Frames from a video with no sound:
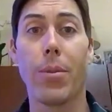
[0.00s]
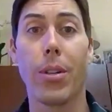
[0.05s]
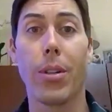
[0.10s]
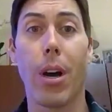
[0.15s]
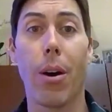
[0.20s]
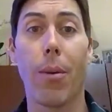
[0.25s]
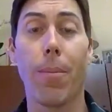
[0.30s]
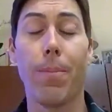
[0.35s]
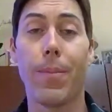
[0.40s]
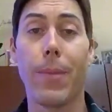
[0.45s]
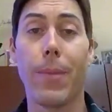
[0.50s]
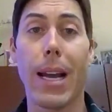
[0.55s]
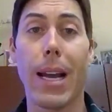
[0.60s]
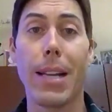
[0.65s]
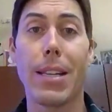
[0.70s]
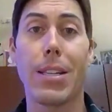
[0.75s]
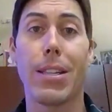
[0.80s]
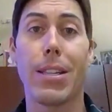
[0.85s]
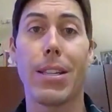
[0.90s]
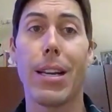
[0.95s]
So
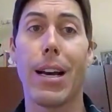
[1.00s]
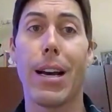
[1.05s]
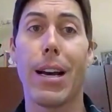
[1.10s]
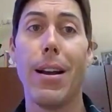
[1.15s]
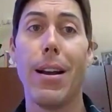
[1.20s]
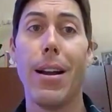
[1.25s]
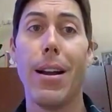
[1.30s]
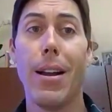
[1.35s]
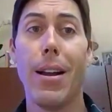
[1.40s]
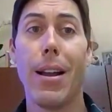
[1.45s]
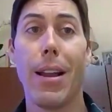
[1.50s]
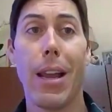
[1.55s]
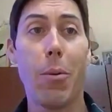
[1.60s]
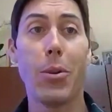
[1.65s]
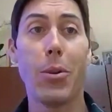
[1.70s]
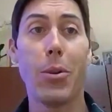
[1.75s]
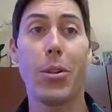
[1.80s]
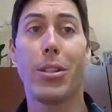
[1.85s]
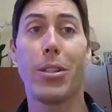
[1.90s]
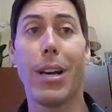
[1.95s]
that's it
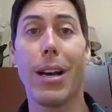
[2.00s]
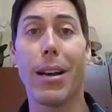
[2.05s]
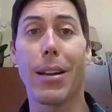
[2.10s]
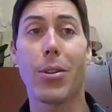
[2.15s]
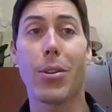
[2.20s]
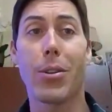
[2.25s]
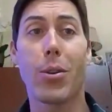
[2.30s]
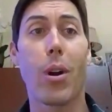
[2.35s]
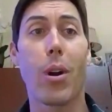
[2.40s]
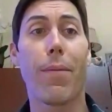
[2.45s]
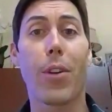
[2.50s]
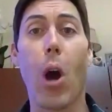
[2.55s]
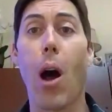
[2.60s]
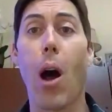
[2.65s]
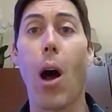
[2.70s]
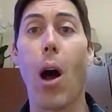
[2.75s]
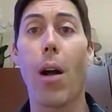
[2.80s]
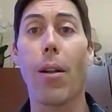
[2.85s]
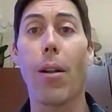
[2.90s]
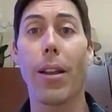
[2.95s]
was sort of
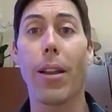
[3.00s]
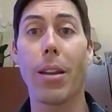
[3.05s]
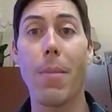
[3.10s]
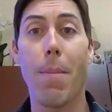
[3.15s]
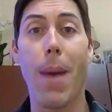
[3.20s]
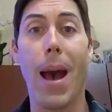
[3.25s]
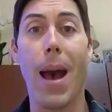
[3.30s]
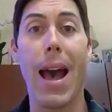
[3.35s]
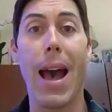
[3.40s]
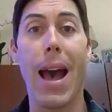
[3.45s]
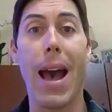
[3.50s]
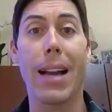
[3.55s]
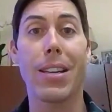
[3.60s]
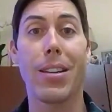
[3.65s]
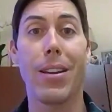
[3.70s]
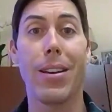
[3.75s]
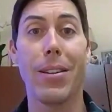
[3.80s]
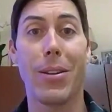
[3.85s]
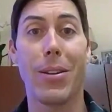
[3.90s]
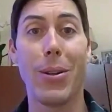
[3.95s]
calling me back
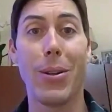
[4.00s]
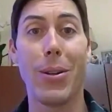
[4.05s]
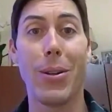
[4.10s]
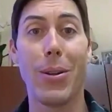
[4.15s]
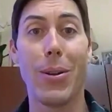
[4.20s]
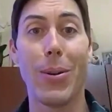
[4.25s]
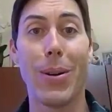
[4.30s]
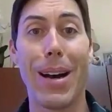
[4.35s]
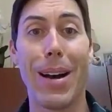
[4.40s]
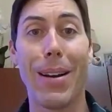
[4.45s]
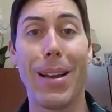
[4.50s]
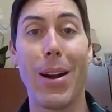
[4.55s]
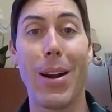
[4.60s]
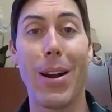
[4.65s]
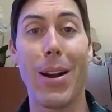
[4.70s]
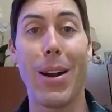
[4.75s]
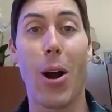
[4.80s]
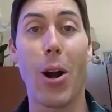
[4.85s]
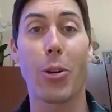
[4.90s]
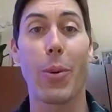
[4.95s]
to an
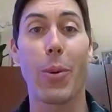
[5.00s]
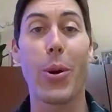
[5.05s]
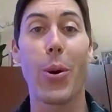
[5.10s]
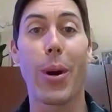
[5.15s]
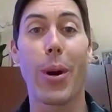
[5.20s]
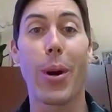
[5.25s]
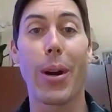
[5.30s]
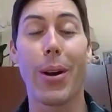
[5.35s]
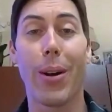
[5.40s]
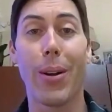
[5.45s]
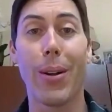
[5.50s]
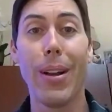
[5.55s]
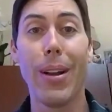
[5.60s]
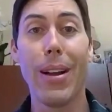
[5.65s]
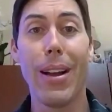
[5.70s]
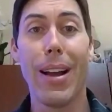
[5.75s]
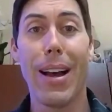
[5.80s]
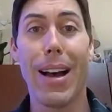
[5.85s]
entrepreneurial